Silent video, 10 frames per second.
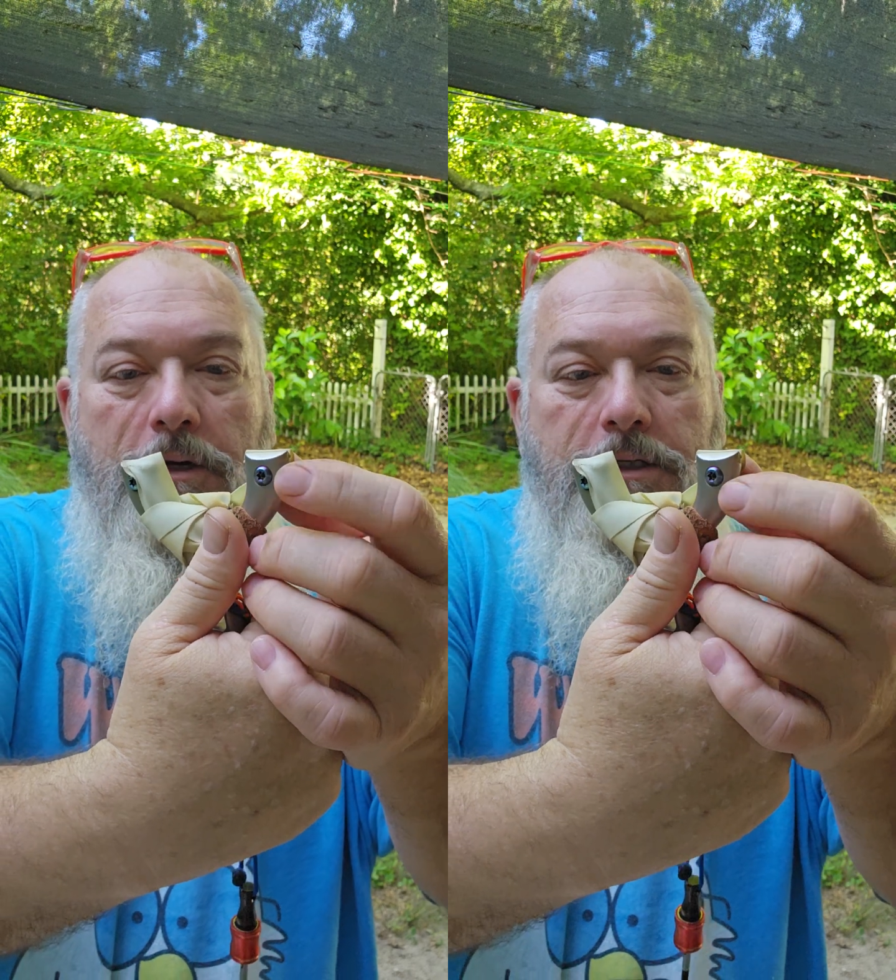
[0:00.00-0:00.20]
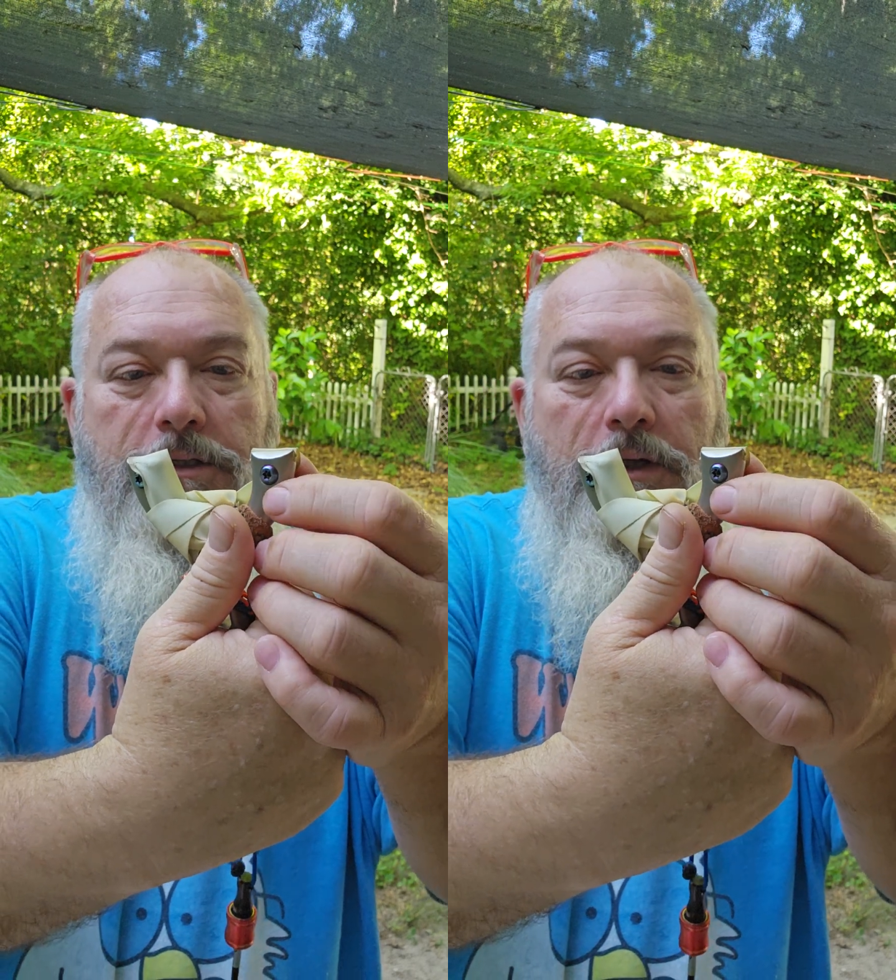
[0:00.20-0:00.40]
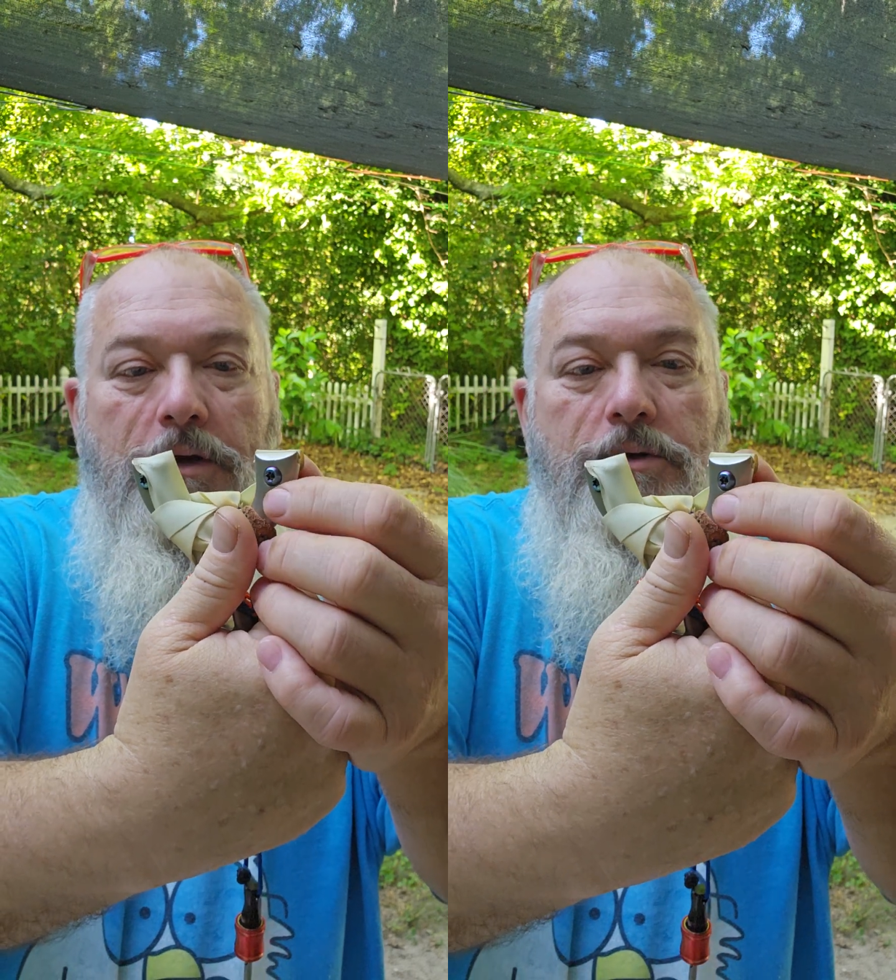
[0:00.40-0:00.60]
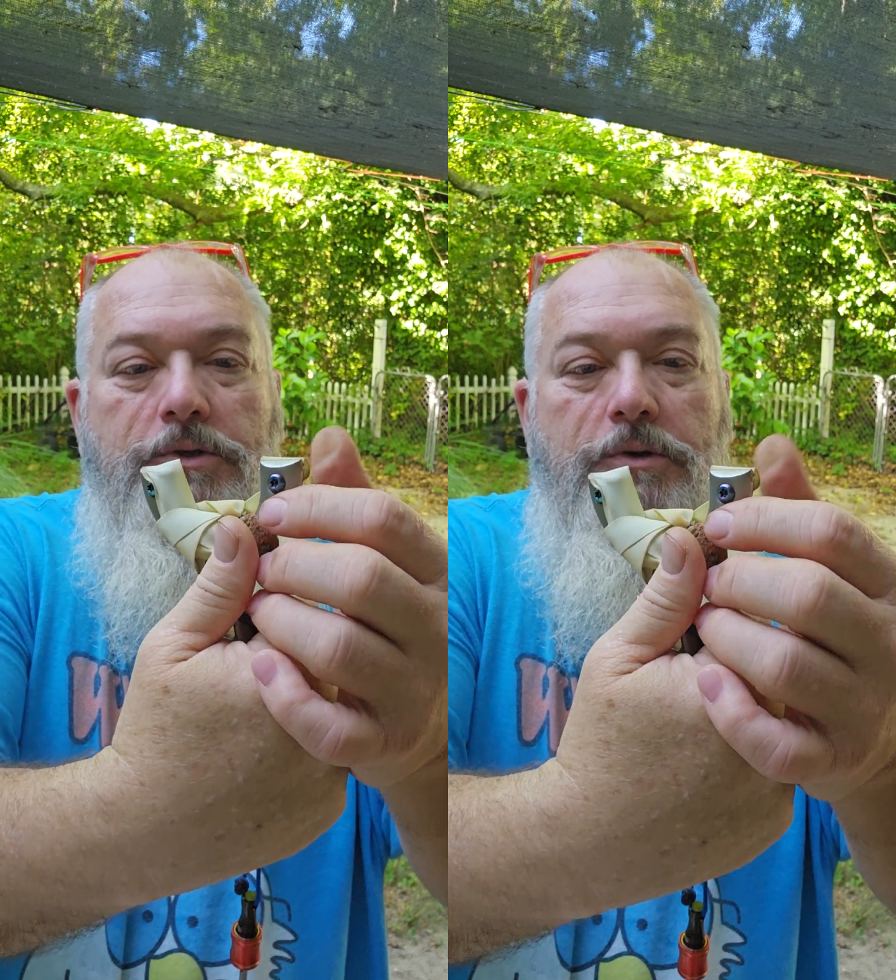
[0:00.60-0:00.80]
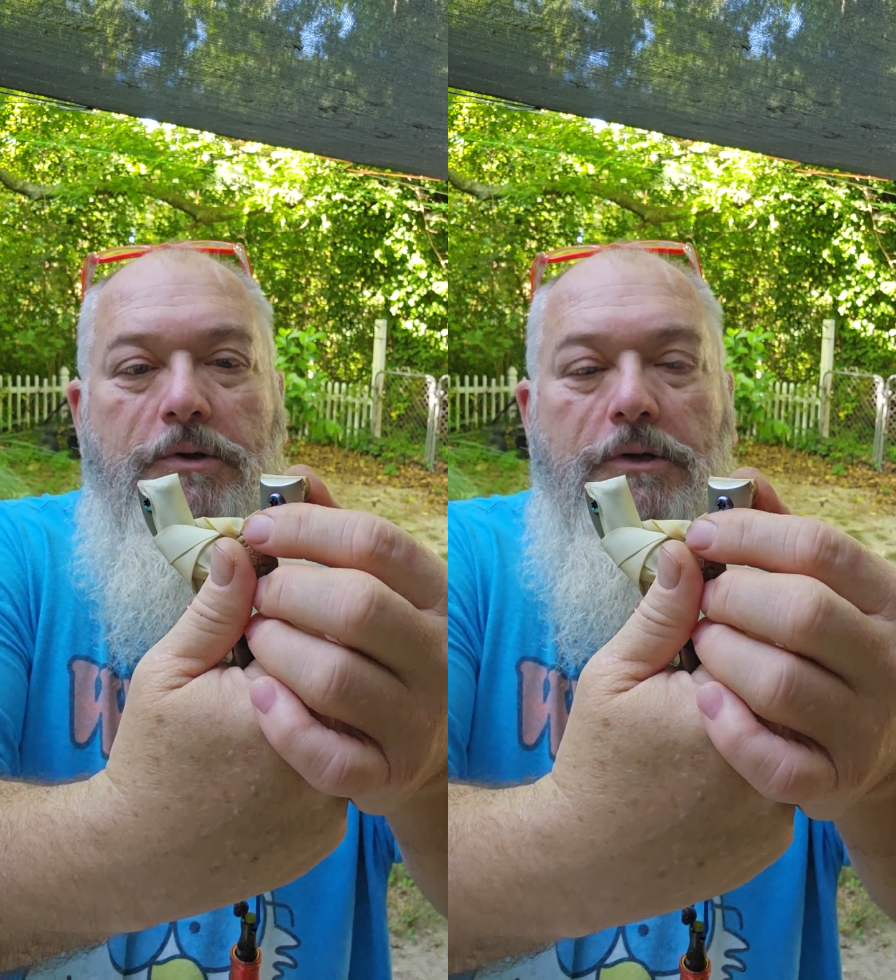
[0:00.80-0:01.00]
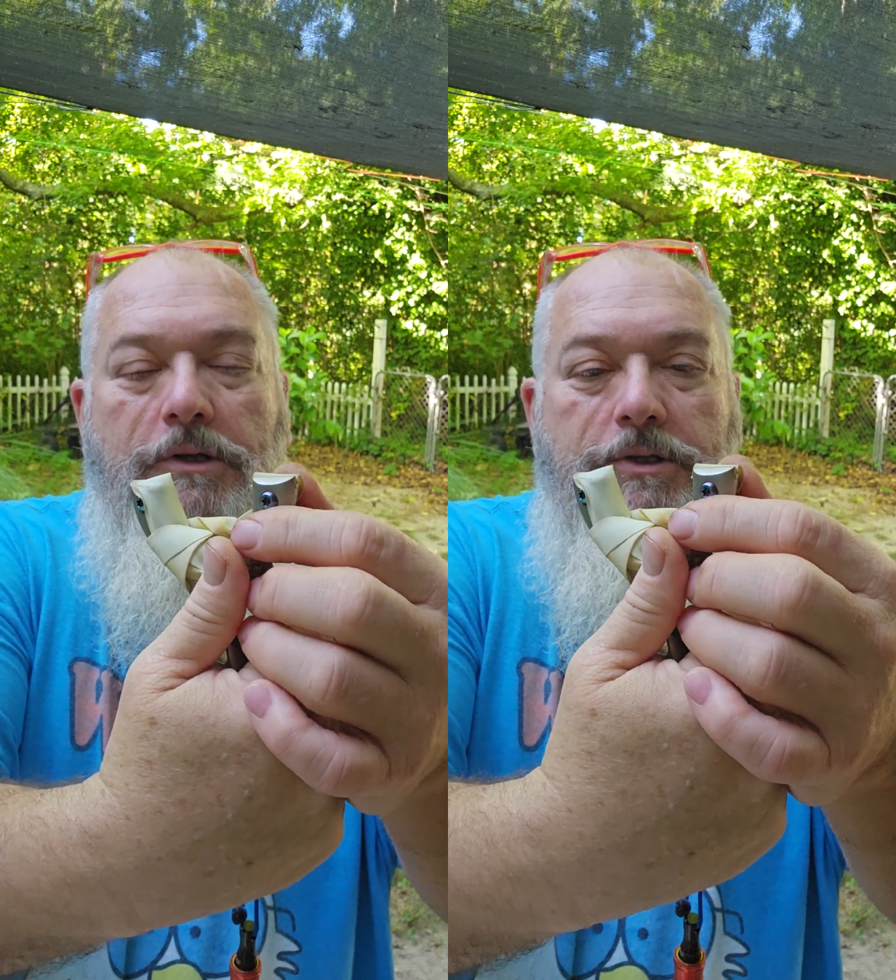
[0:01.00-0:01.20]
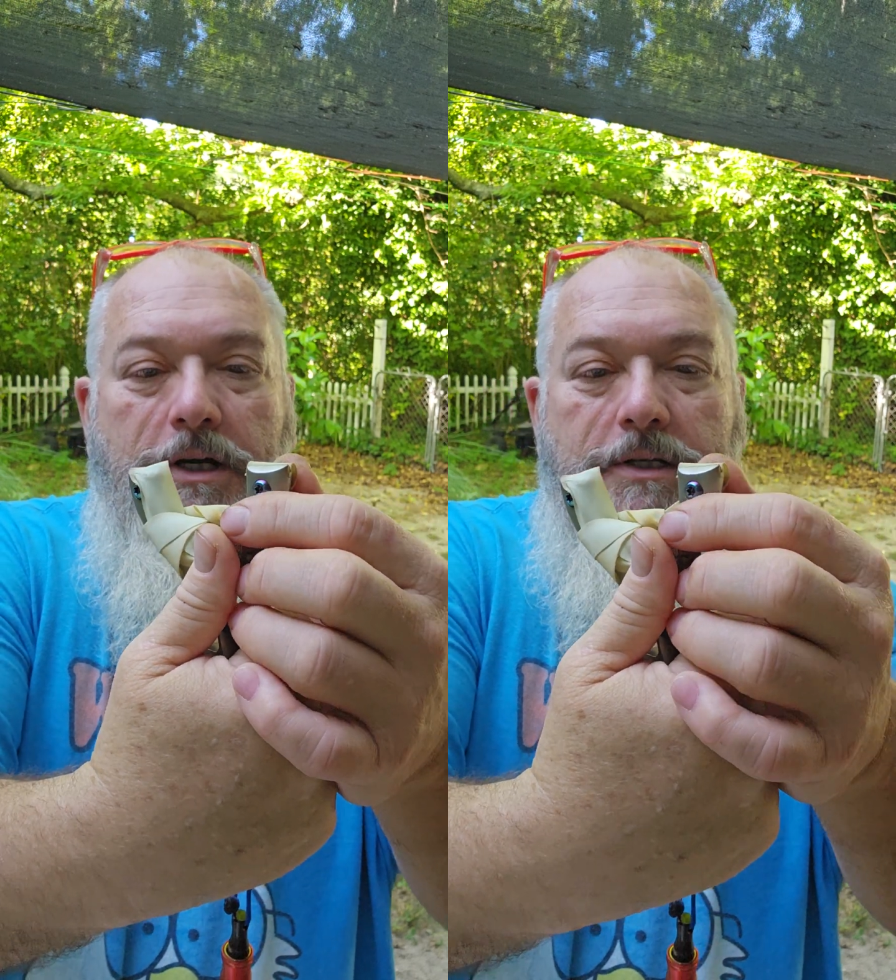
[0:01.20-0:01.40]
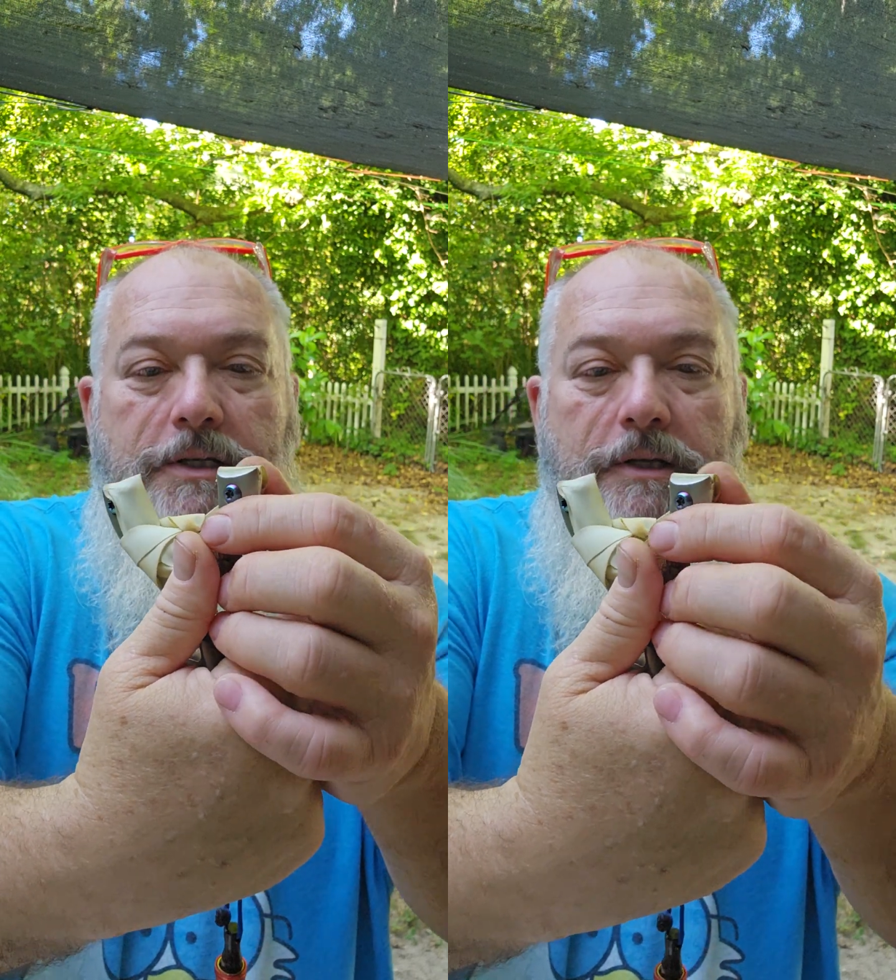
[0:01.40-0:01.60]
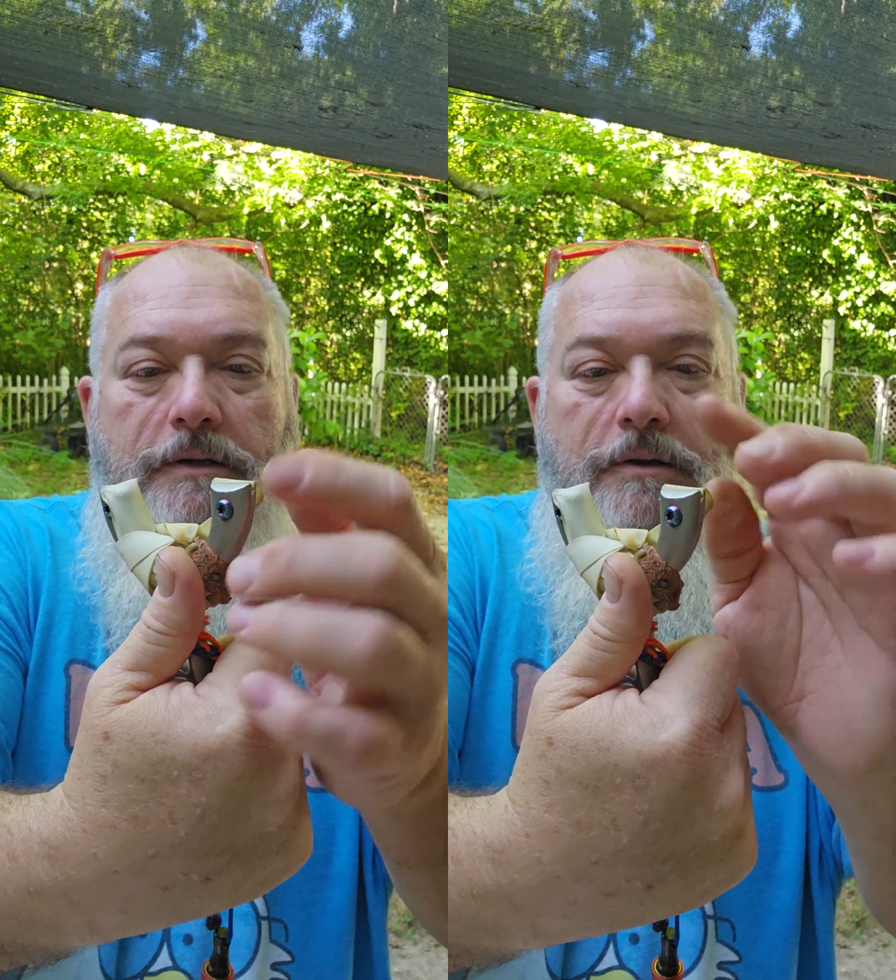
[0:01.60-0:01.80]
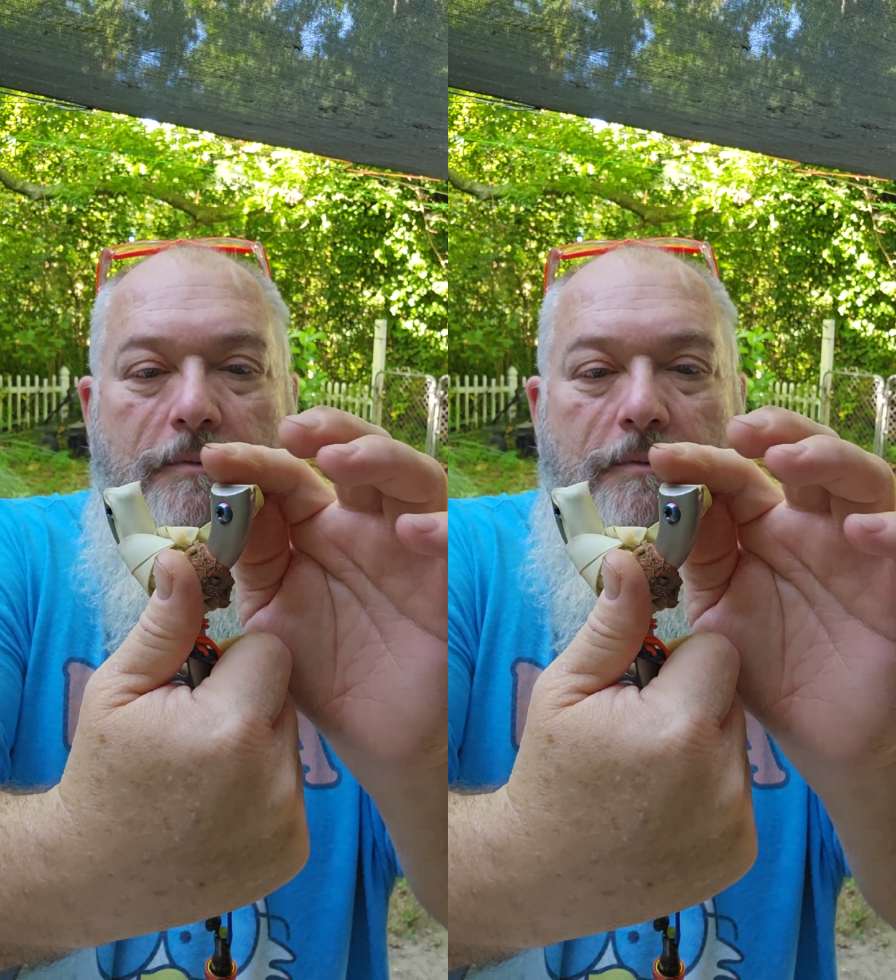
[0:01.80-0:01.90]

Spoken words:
it's loose, you can adjust it